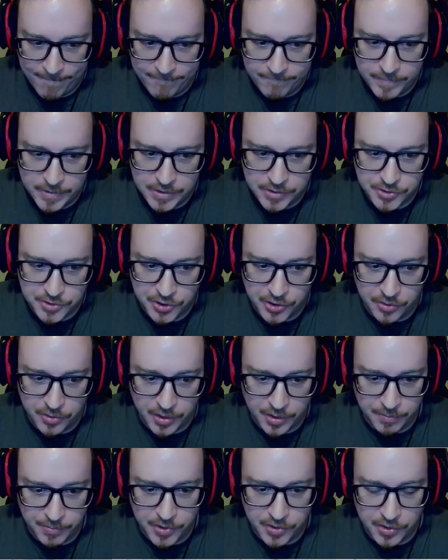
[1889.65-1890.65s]
So
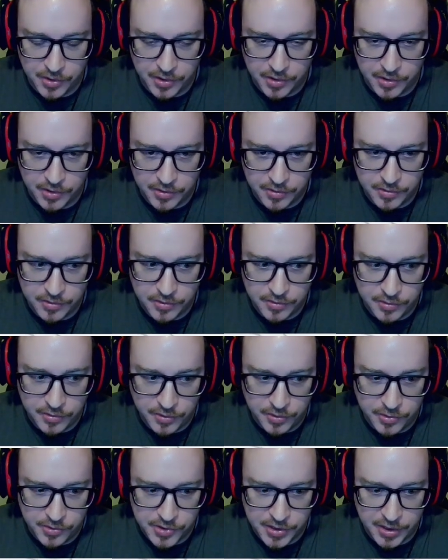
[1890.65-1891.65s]
I'm going to
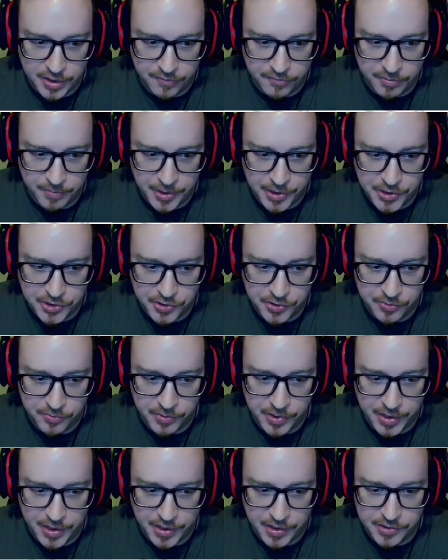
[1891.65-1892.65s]
use that information to
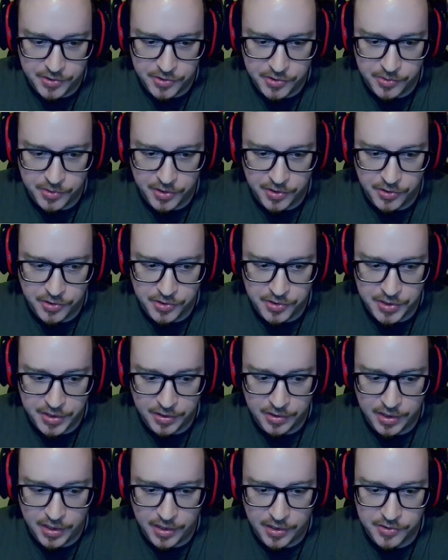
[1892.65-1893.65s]
raise to
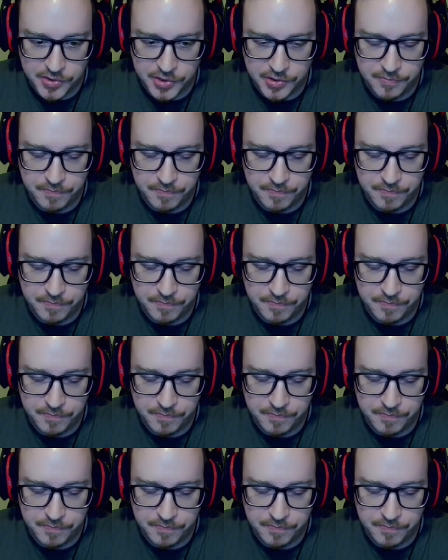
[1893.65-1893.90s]
110,000.